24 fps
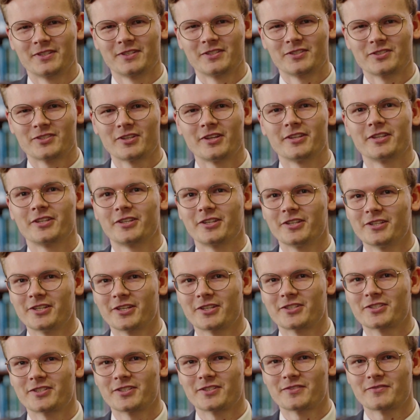solid
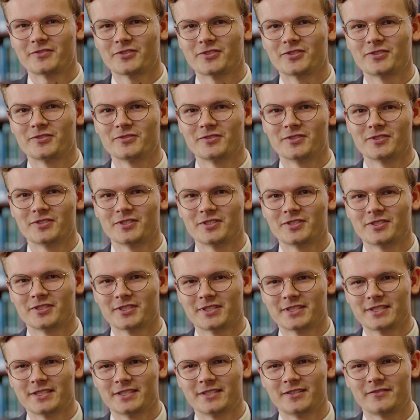connections for students to
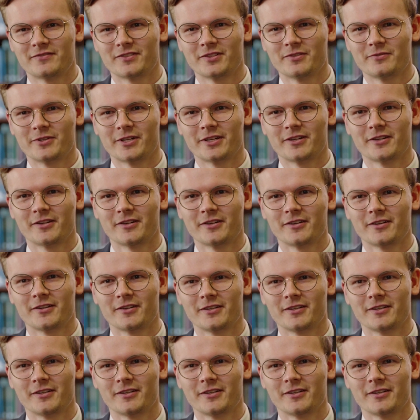succeed everywhere.